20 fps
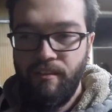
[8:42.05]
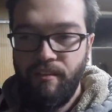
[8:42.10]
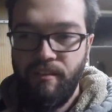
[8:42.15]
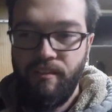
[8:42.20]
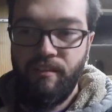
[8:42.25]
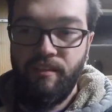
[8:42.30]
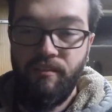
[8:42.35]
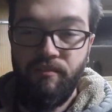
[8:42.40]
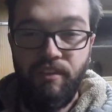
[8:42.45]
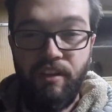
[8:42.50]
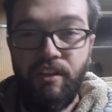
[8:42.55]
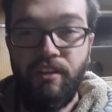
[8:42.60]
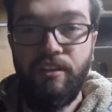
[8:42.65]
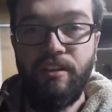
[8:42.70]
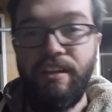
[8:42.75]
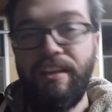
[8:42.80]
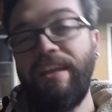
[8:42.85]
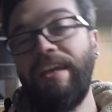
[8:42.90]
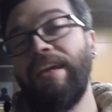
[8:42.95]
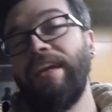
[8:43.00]
the video
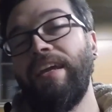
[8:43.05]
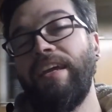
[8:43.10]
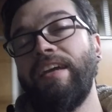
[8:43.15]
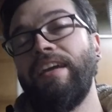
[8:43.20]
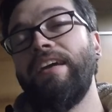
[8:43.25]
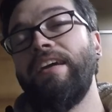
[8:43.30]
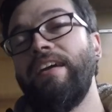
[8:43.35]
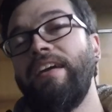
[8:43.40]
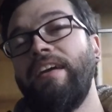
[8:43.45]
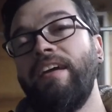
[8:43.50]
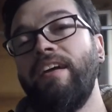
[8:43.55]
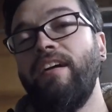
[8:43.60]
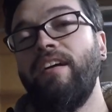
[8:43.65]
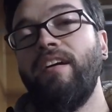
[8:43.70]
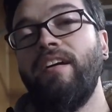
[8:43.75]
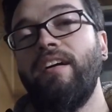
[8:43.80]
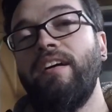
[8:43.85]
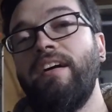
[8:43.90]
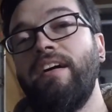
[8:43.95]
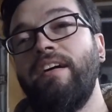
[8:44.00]
today
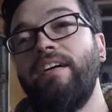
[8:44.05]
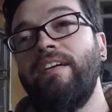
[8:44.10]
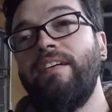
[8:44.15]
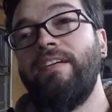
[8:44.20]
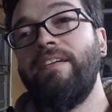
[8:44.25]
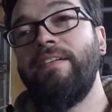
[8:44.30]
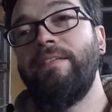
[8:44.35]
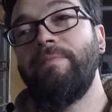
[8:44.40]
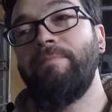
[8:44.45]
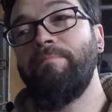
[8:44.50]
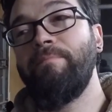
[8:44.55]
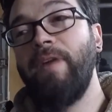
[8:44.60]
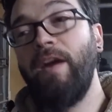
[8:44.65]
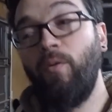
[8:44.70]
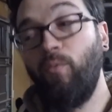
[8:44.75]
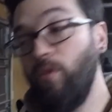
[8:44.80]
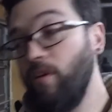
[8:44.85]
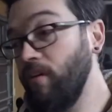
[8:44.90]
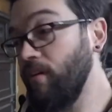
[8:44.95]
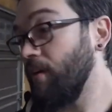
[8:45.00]
um, at
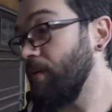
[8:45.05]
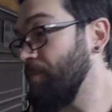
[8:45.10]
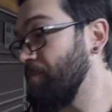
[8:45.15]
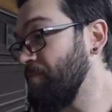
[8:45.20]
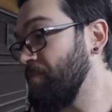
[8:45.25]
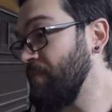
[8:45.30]
work,